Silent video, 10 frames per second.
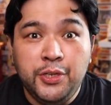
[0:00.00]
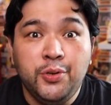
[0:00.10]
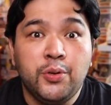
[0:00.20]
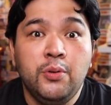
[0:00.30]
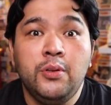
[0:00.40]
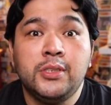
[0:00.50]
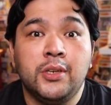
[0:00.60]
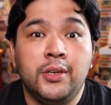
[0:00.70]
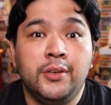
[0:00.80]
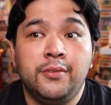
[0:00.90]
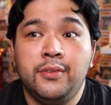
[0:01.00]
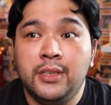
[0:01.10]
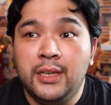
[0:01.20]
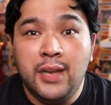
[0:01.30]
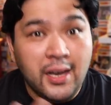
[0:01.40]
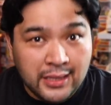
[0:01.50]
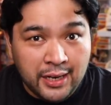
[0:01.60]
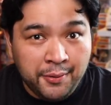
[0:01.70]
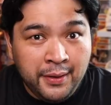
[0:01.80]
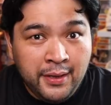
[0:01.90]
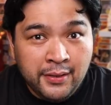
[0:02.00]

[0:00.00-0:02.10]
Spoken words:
the new rules of the lockdown.